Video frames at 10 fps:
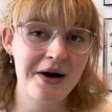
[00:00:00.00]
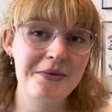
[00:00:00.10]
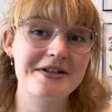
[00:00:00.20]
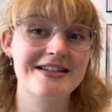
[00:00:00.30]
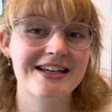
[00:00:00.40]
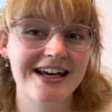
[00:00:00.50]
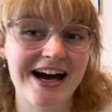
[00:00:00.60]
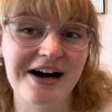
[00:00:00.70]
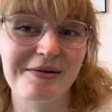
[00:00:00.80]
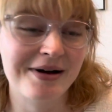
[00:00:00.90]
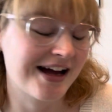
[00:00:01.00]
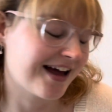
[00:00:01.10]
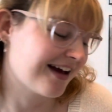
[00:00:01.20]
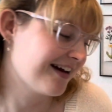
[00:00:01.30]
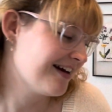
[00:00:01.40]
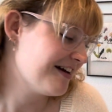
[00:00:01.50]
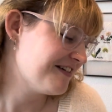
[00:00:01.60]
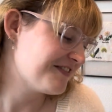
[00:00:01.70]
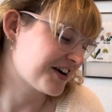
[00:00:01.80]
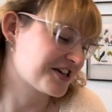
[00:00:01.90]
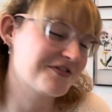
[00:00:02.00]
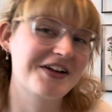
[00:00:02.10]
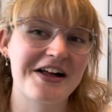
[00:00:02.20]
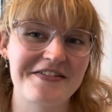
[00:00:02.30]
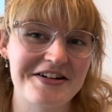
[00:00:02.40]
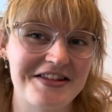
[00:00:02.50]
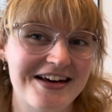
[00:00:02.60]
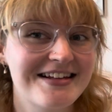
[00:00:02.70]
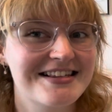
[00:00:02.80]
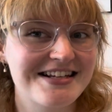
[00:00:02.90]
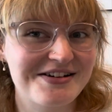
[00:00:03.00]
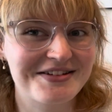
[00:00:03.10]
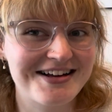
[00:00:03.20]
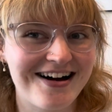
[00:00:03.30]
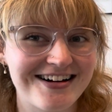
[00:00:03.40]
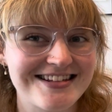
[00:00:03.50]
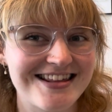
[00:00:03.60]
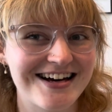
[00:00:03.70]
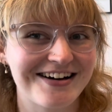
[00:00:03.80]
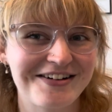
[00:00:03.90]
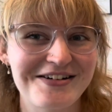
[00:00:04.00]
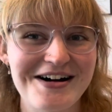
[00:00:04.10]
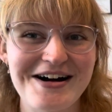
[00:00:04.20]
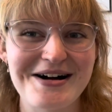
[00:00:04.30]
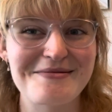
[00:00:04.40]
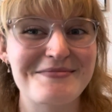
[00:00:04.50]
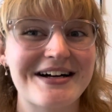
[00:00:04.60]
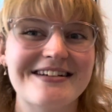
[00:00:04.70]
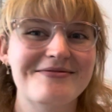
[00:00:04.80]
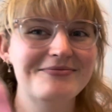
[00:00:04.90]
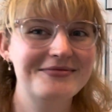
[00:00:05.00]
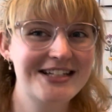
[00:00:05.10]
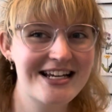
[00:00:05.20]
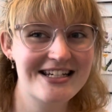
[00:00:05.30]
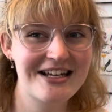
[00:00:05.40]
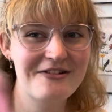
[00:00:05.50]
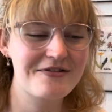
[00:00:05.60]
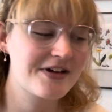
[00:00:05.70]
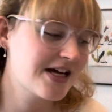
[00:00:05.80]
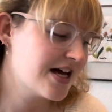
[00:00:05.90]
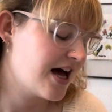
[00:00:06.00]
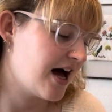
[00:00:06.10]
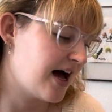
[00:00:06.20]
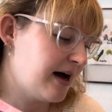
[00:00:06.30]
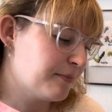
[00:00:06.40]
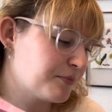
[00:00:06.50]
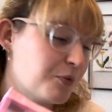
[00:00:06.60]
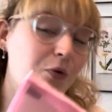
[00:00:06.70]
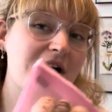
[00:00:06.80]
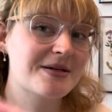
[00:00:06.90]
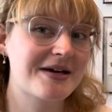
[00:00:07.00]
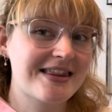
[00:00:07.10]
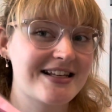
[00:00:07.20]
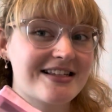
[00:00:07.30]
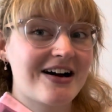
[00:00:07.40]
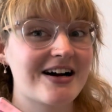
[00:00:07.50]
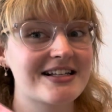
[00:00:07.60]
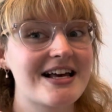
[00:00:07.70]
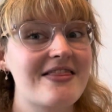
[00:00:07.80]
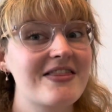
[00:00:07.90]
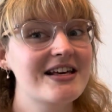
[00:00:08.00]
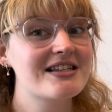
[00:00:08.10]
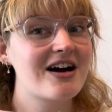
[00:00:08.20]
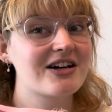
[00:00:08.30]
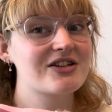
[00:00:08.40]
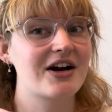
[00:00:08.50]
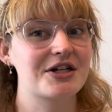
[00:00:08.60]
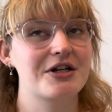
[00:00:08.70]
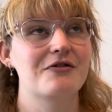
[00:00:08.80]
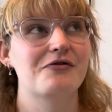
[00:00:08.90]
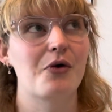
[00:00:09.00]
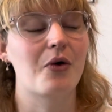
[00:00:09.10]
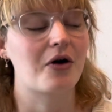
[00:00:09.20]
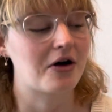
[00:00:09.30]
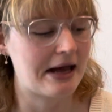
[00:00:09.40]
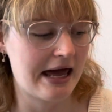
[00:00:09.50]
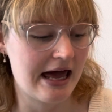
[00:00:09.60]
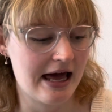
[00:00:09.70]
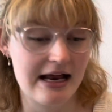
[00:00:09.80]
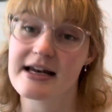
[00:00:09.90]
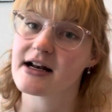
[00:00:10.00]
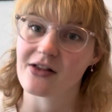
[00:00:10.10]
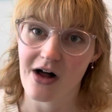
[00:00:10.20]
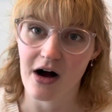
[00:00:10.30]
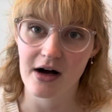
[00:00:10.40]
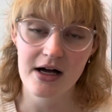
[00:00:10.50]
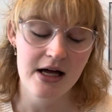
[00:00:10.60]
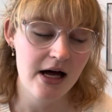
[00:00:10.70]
We'll see how my fingers feel after the Inzio socks though, but tentative. Want to make these socks, and these socks are actually for a knit along.